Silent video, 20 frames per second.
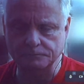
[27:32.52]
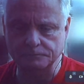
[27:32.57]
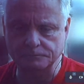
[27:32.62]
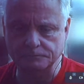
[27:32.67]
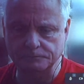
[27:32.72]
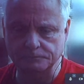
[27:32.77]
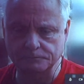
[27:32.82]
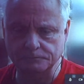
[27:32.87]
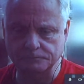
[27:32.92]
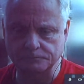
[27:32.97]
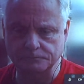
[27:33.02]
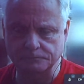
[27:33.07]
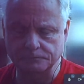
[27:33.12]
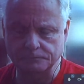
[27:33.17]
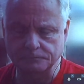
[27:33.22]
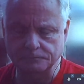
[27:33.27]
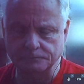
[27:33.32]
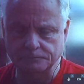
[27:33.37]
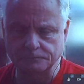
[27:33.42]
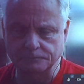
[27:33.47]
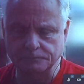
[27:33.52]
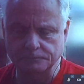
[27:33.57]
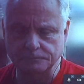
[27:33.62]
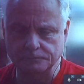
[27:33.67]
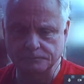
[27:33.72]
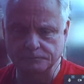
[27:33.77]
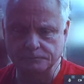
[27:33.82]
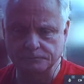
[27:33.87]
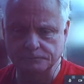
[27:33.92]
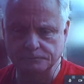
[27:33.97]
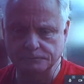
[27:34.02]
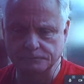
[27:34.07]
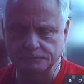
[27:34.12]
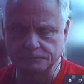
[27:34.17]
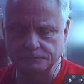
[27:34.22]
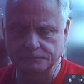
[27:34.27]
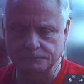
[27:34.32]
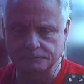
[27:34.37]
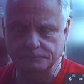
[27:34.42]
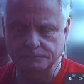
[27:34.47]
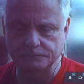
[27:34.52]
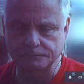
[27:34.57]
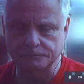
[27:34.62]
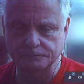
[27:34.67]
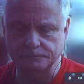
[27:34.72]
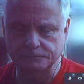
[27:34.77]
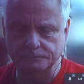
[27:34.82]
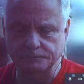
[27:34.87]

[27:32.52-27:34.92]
(silent)